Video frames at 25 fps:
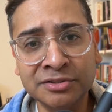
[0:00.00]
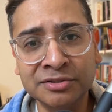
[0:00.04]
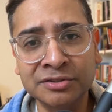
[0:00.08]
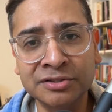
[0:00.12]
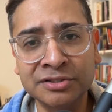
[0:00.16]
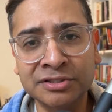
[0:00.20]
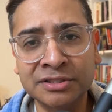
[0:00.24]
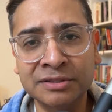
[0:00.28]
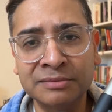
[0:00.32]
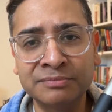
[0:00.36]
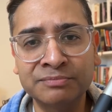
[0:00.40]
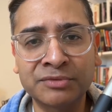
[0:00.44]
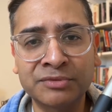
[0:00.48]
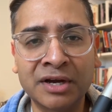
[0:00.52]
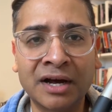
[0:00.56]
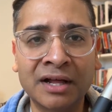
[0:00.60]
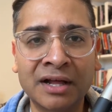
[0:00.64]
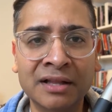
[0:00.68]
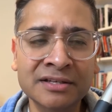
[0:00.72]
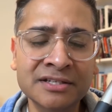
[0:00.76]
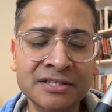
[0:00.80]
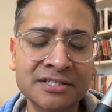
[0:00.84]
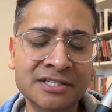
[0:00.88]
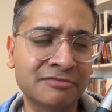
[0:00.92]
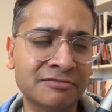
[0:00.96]
some
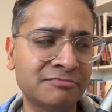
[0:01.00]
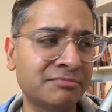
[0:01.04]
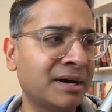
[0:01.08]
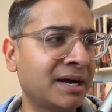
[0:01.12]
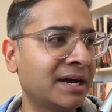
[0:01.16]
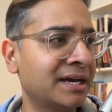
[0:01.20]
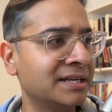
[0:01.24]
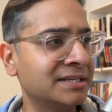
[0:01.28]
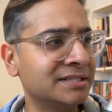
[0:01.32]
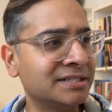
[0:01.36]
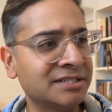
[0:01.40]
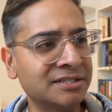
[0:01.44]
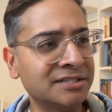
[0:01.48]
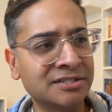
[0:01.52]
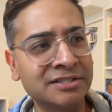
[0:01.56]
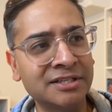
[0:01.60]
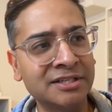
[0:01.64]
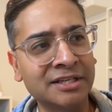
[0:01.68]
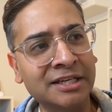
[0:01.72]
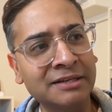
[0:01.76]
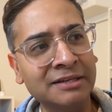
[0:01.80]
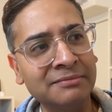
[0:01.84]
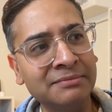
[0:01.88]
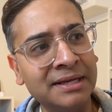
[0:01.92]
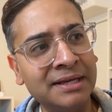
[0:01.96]
colleagues of mine and just
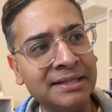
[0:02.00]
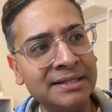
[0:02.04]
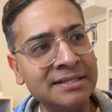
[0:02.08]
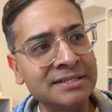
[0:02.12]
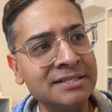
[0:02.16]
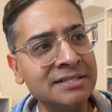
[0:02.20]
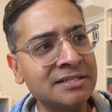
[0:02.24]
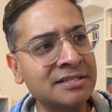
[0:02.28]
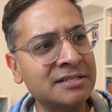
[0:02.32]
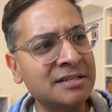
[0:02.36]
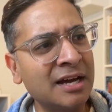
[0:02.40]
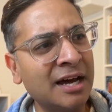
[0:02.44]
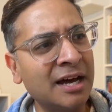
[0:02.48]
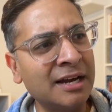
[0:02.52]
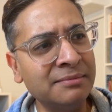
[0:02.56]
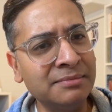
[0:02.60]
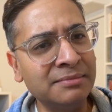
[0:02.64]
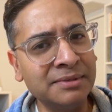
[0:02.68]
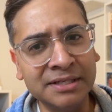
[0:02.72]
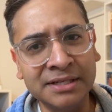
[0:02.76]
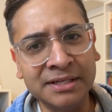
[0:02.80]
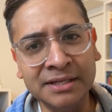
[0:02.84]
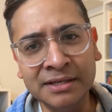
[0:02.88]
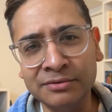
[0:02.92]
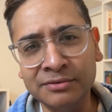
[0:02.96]
thinking, man, this has got to be
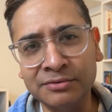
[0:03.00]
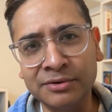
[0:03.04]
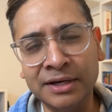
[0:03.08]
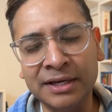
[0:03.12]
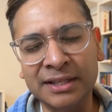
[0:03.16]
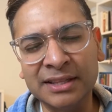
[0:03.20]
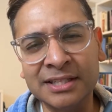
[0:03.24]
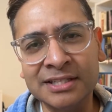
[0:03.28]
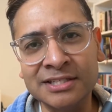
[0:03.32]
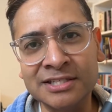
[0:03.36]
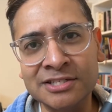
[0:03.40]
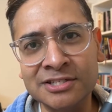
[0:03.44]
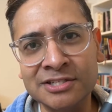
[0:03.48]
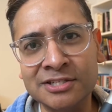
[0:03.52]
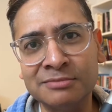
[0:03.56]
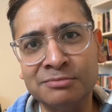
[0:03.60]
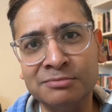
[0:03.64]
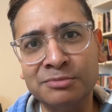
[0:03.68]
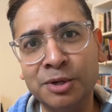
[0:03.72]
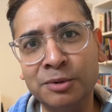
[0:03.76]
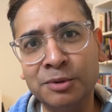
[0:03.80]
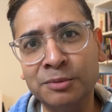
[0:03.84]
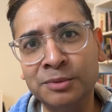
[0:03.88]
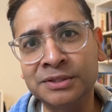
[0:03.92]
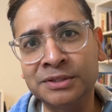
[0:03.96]
it, right? This is the
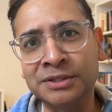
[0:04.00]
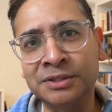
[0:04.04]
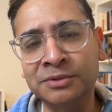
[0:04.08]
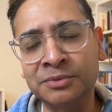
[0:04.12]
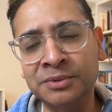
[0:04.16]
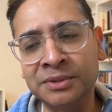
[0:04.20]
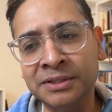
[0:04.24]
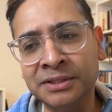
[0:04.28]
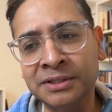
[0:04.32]
moment that we